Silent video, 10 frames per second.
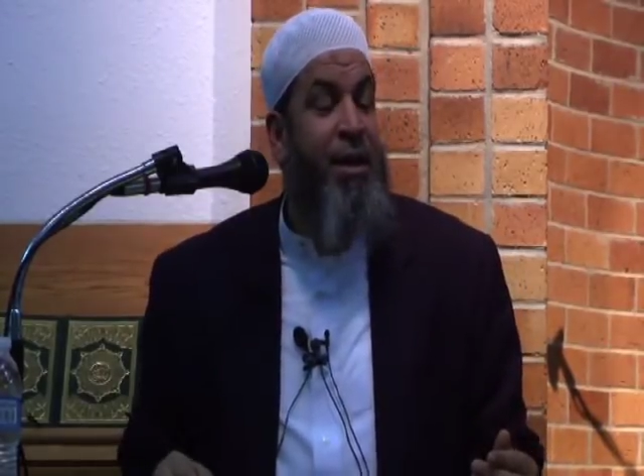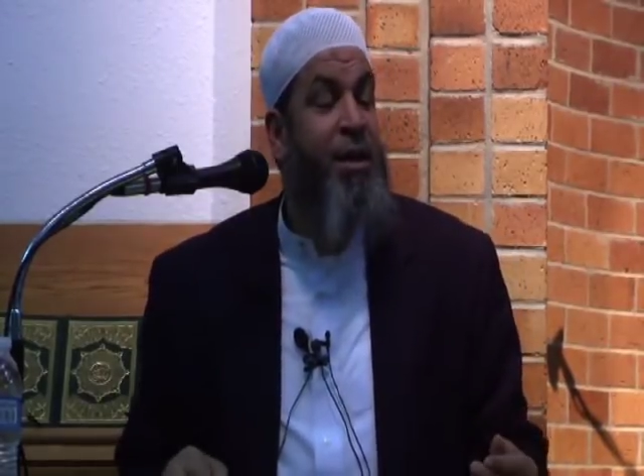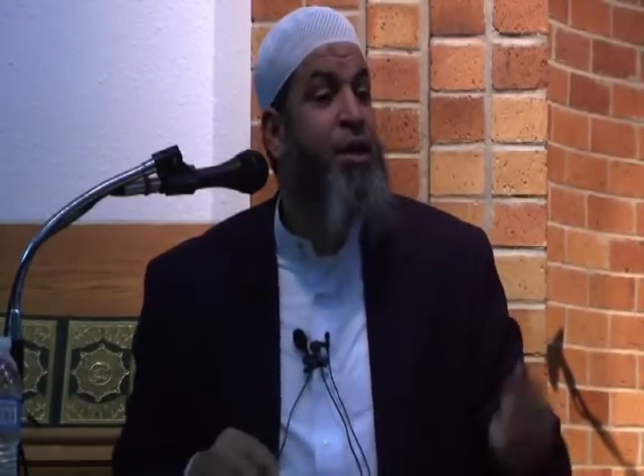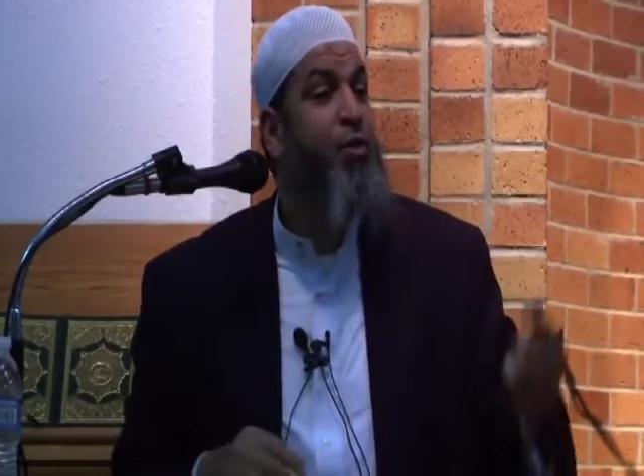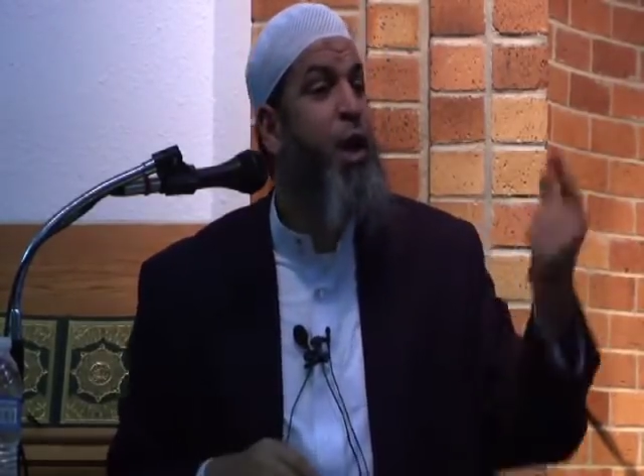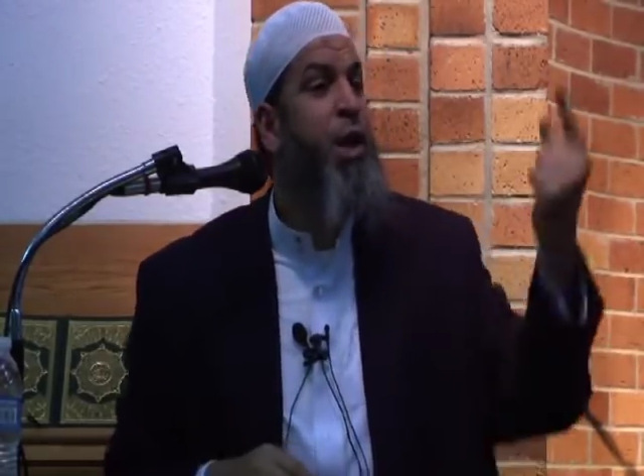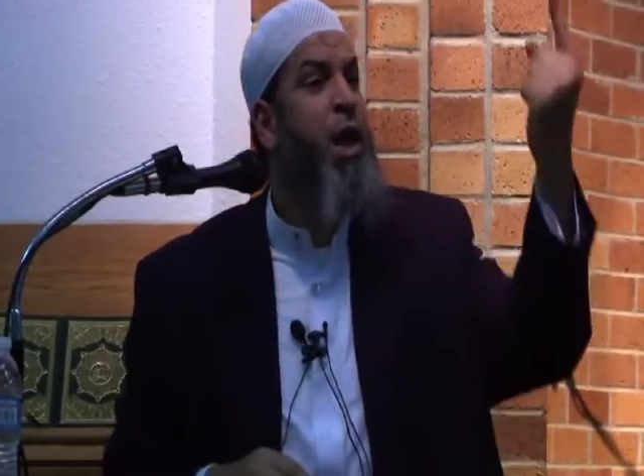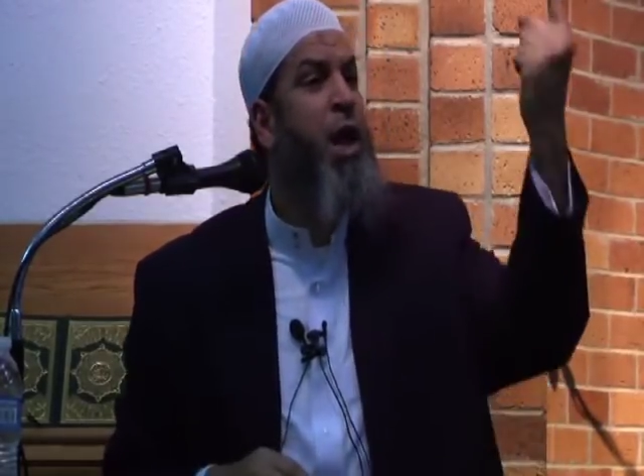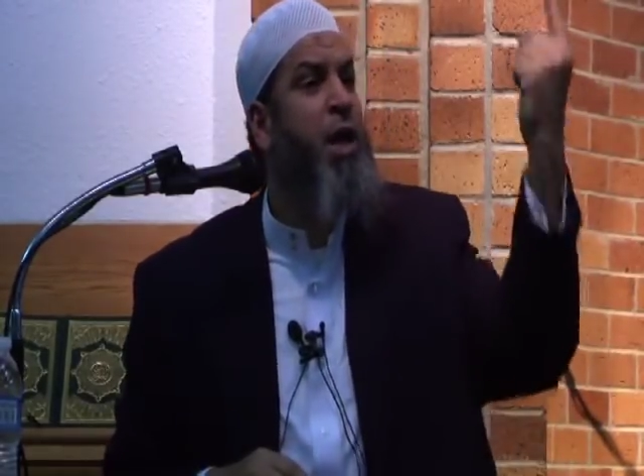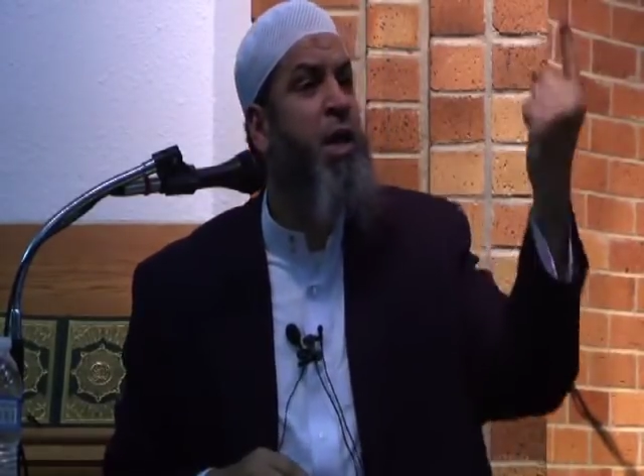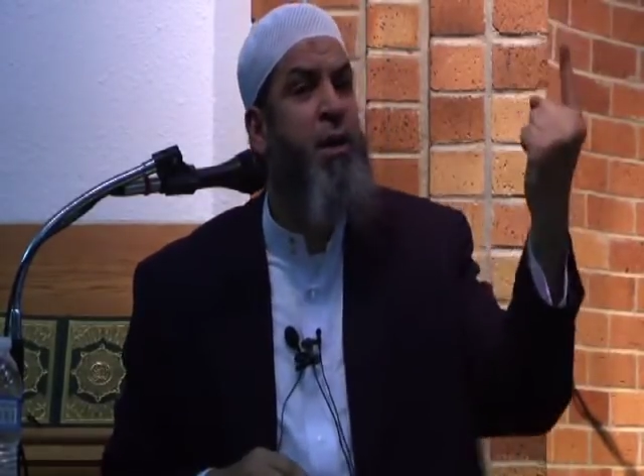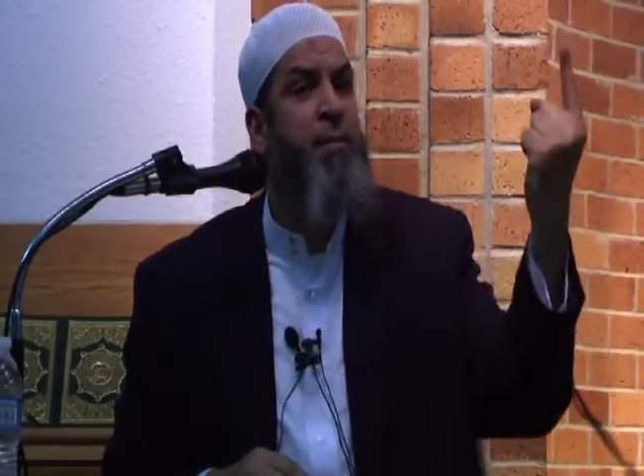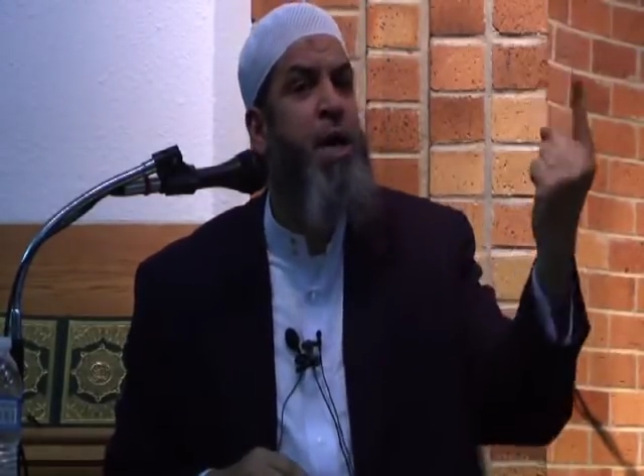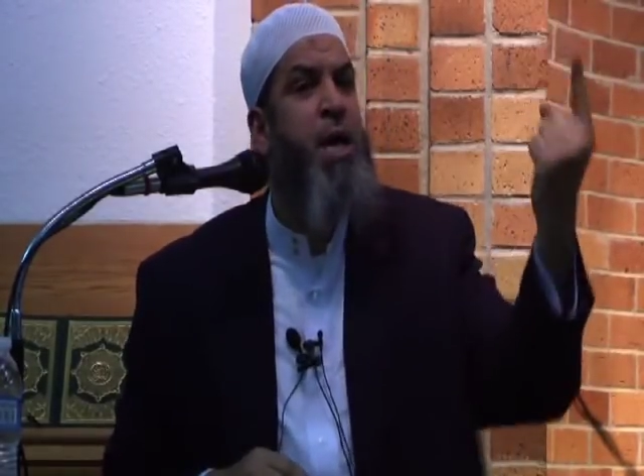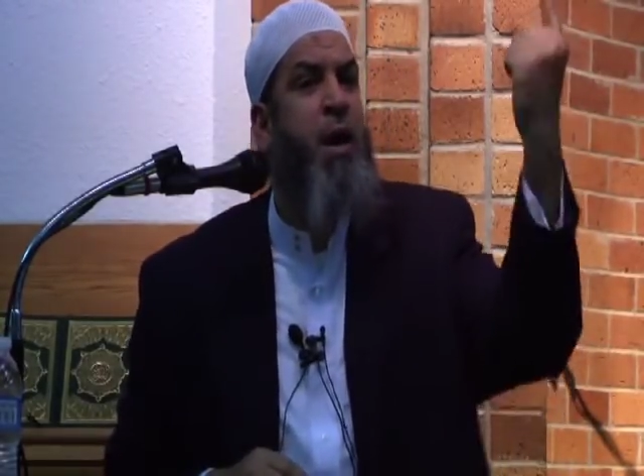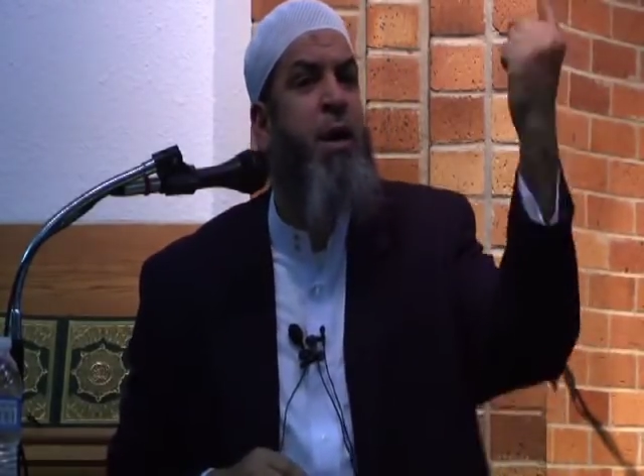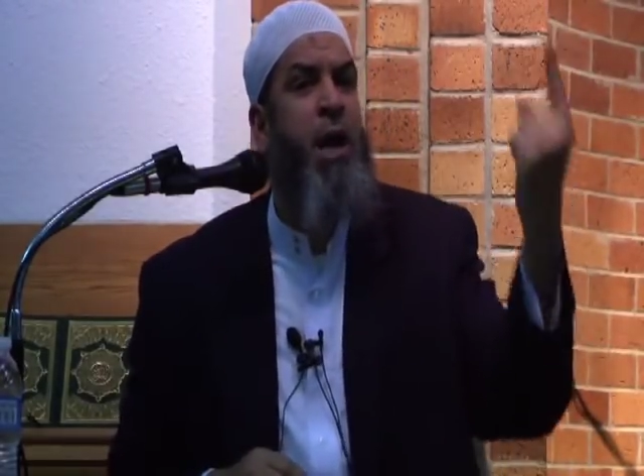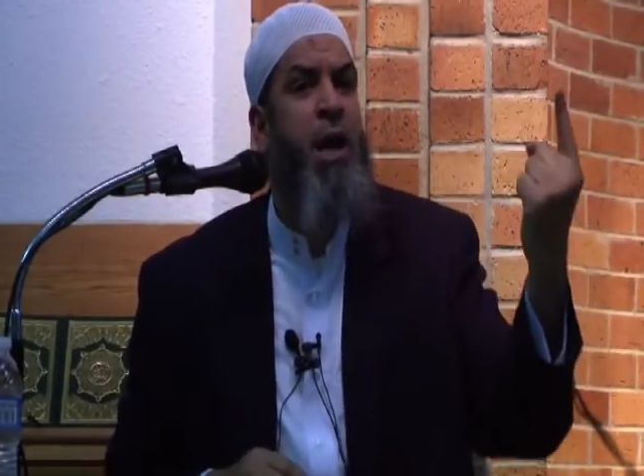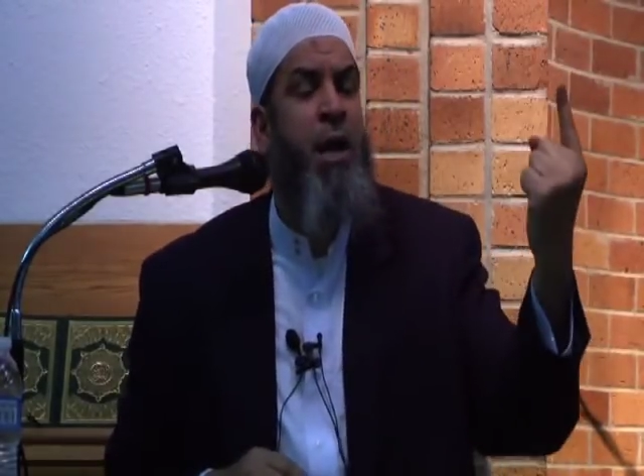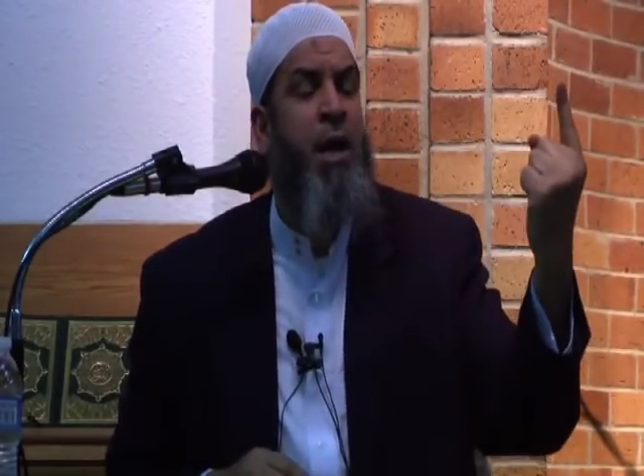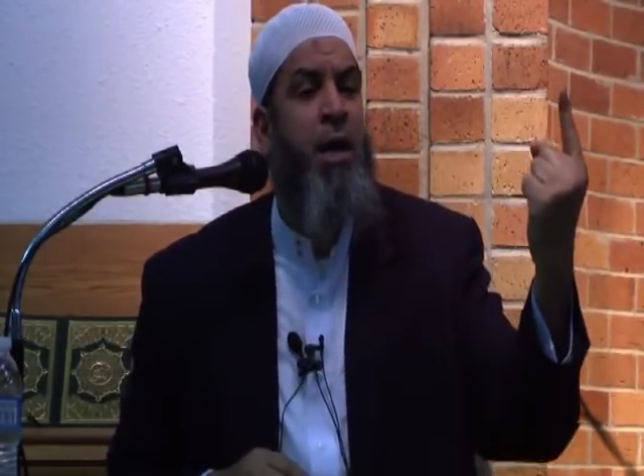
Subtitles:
He said, Wallahi, by Allah,